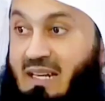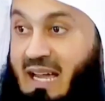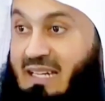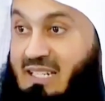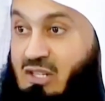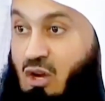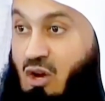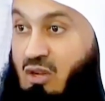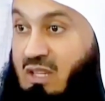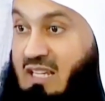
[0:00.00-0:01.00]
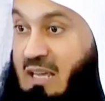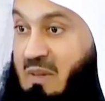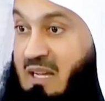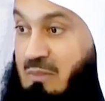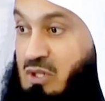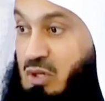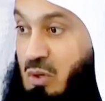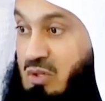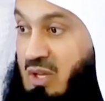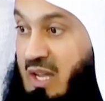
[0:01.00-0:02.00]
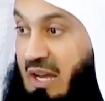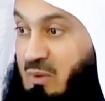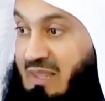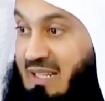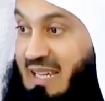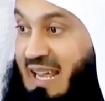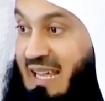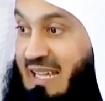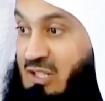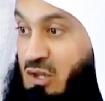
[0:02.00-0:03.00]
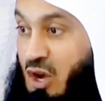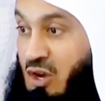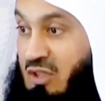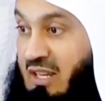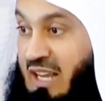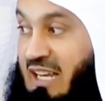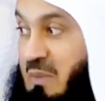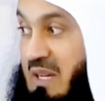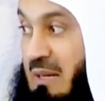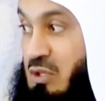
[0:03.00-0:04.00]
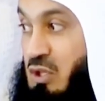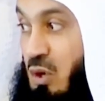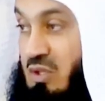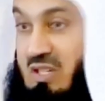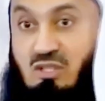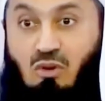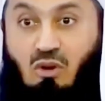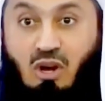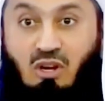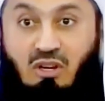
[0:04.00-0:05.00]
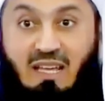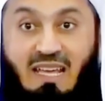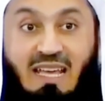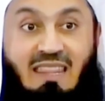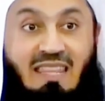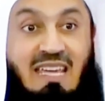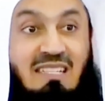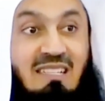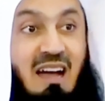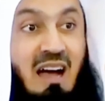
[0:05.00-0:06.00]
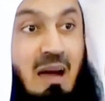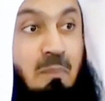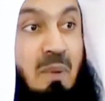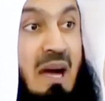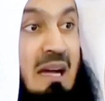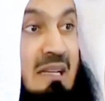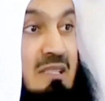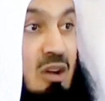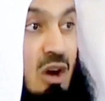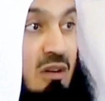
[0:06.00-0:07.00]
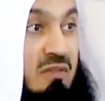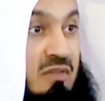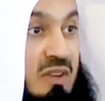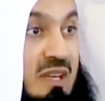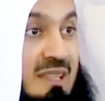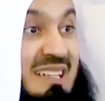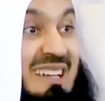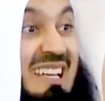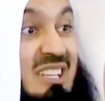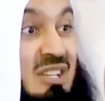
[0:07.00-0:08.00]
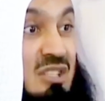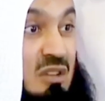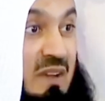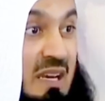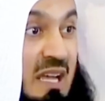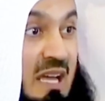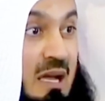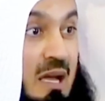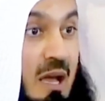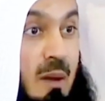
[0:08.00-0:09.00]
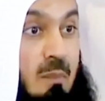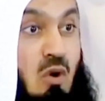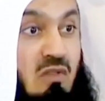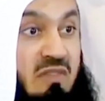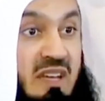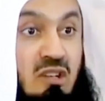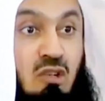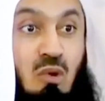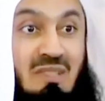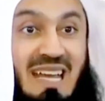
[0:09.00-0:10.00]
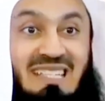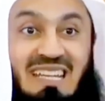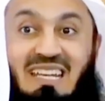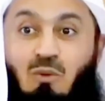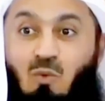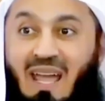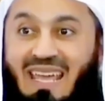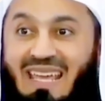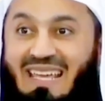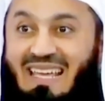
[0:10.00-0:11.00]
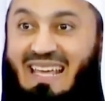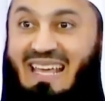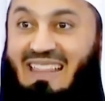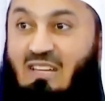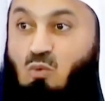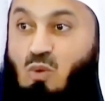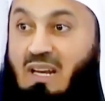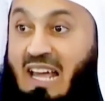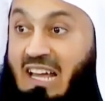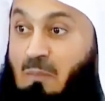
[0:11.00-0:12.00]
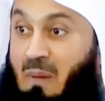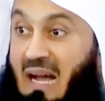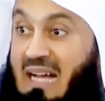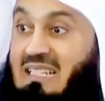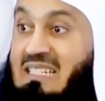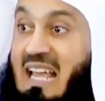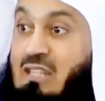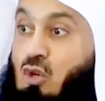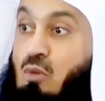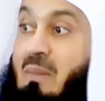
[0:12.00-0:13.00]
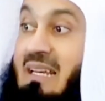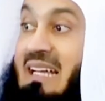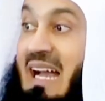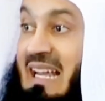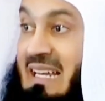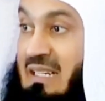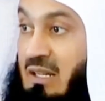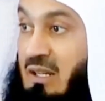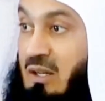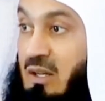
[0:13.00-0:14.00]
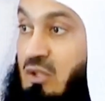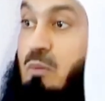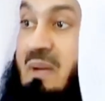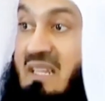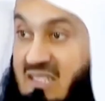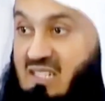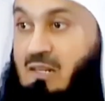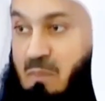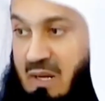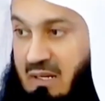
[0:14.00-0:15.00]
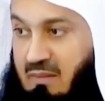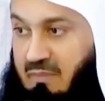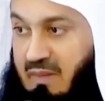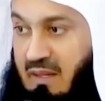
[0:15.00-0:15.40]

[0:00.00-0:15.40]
the night is long, the day becomes short. And when the day is long, the night becomes short, and so on. These are part of the creatures of Allah moving and rotating in a way that will help us as humankind to be disciplined.